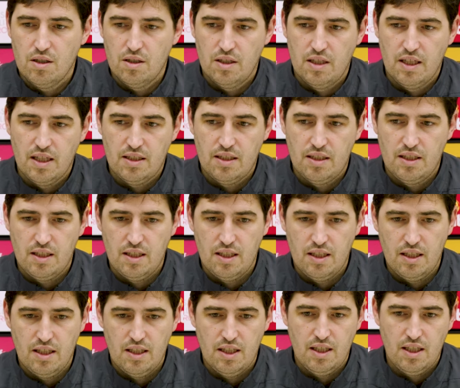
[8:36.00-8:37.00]
that
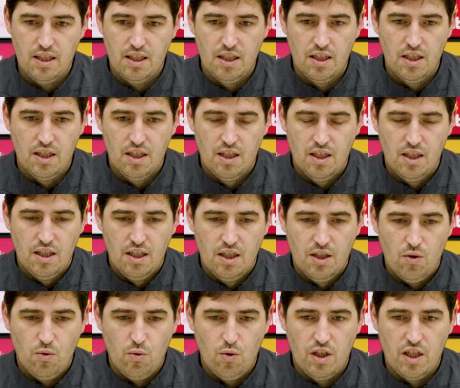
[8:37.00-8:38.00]
uh,
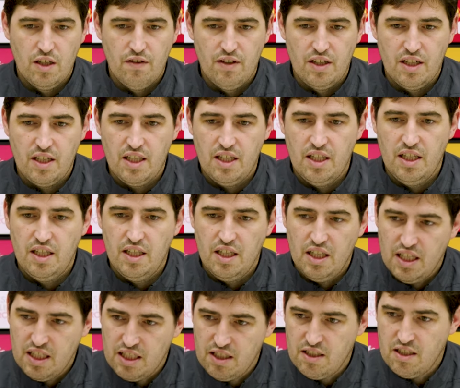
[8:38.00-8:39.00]
whenever he
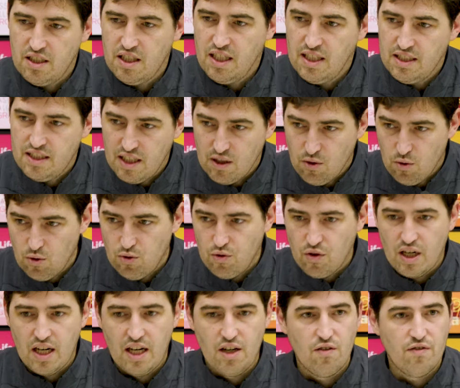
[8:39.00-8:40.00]
has had a good
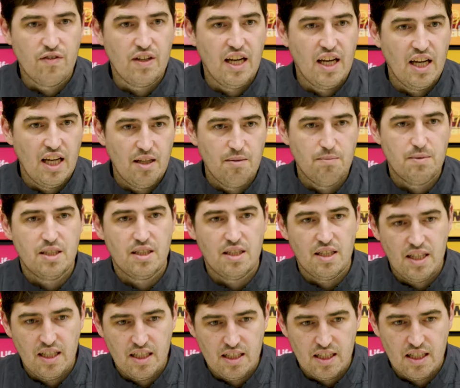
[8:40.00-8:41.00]
run of games and
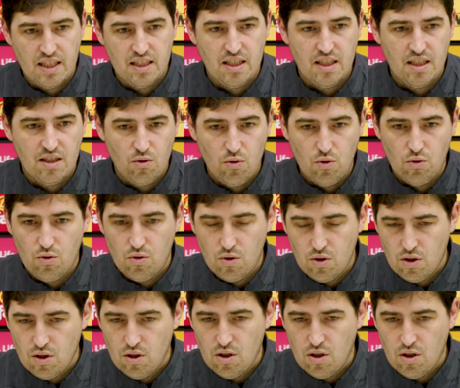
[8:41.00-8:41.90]
has had a good